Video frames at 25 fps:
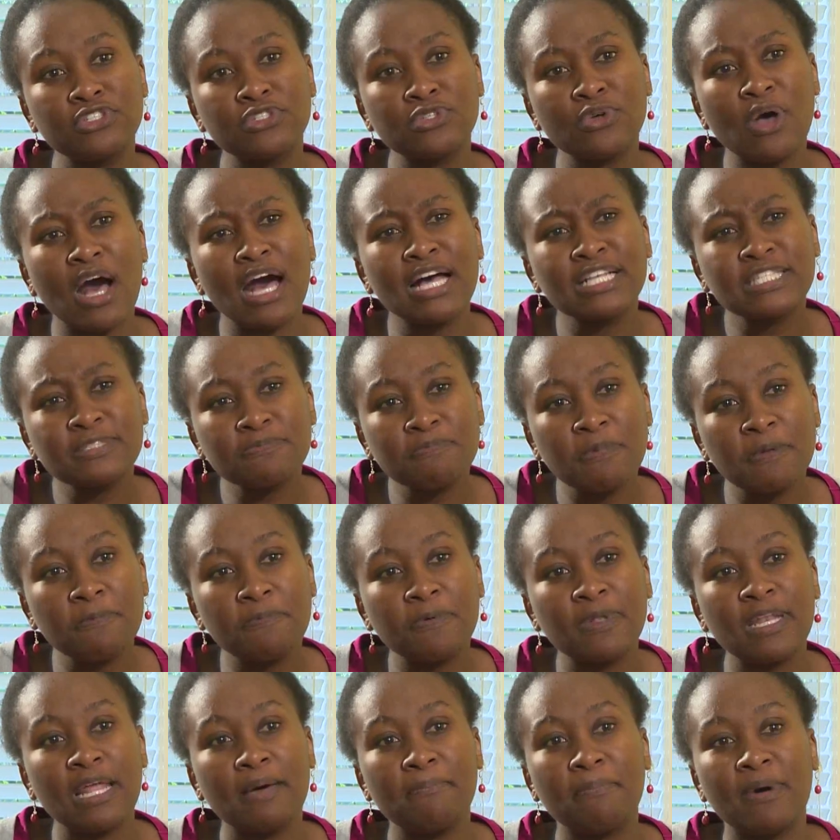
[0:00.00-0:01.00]
So ask
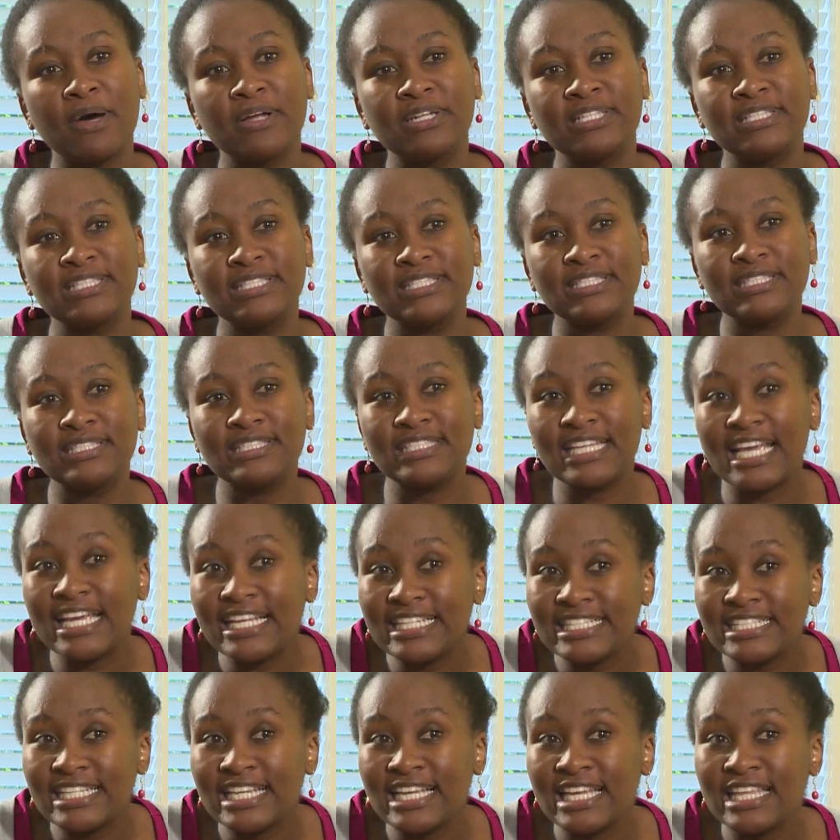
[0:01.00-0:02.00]
people about
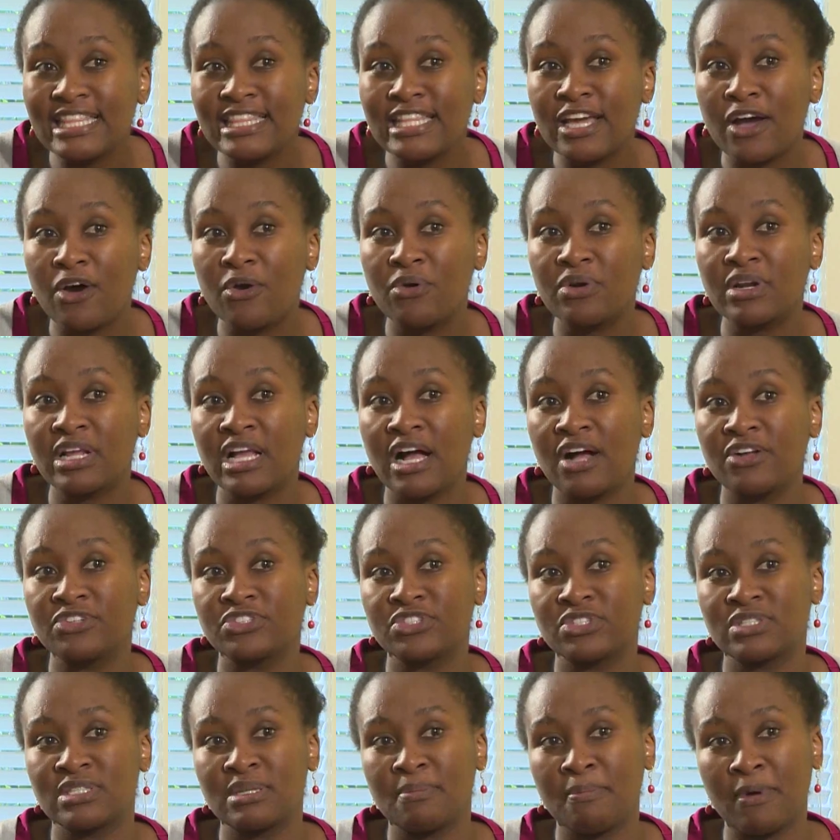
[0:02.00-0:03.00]
dating in their own
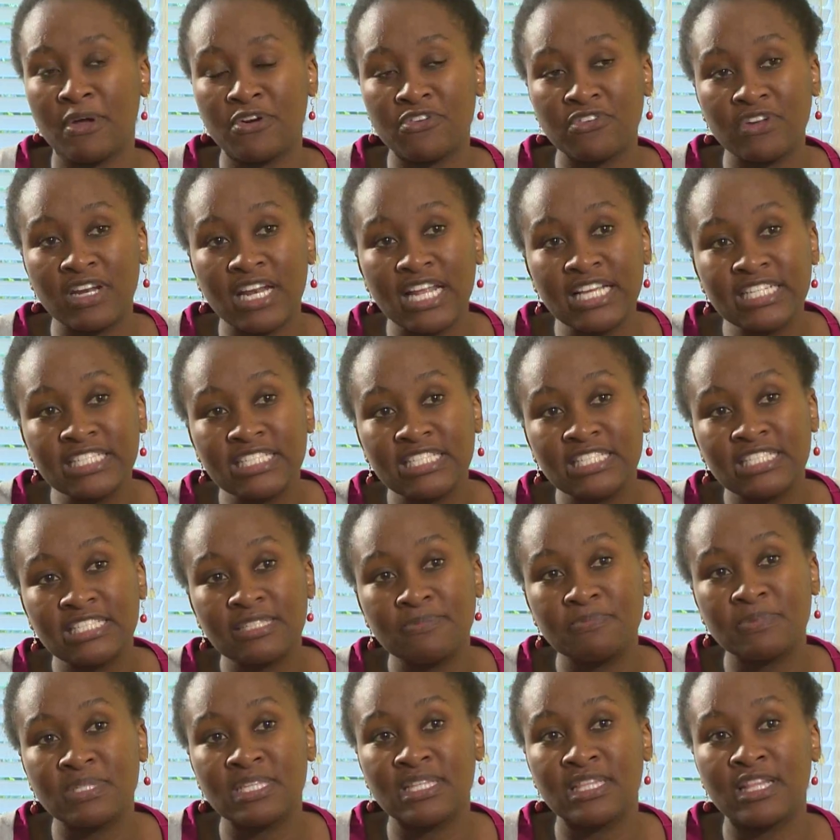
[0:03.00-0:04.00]
cultures, about
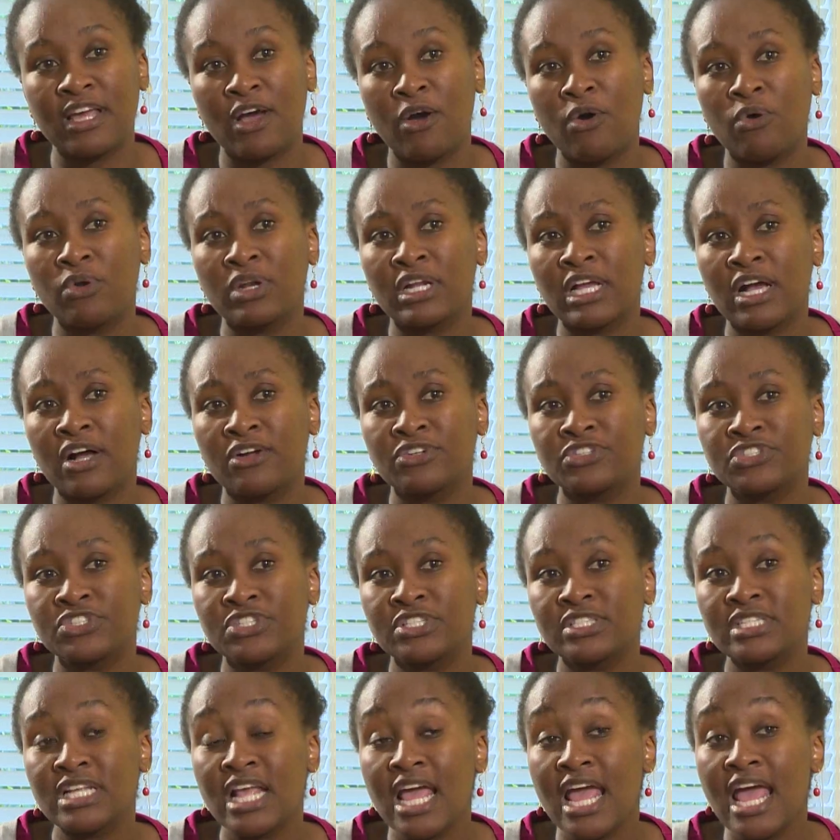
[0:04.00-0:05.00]
relationships in their own
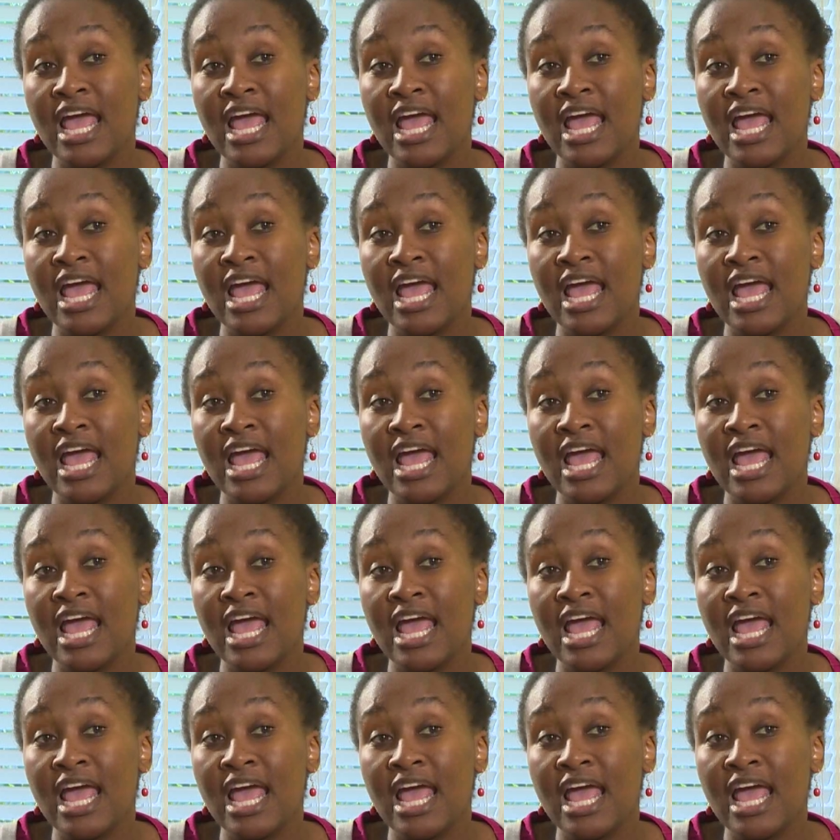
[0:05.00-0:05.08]
cultures.